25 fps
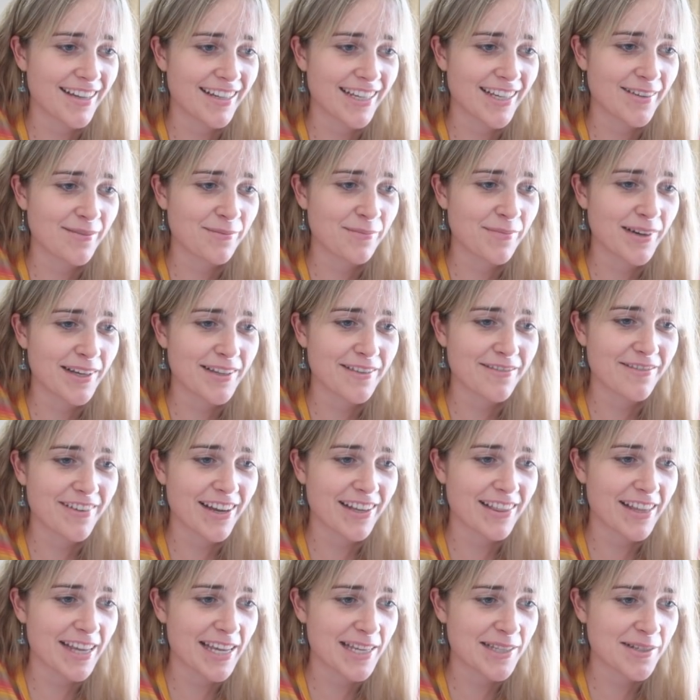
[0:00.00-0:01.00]
given by the
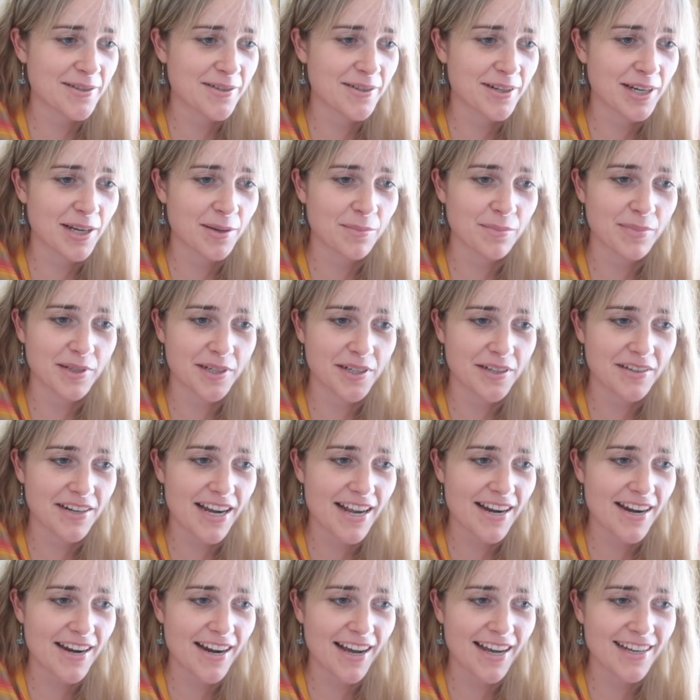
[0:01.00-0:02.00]
fact that he's already obliterated,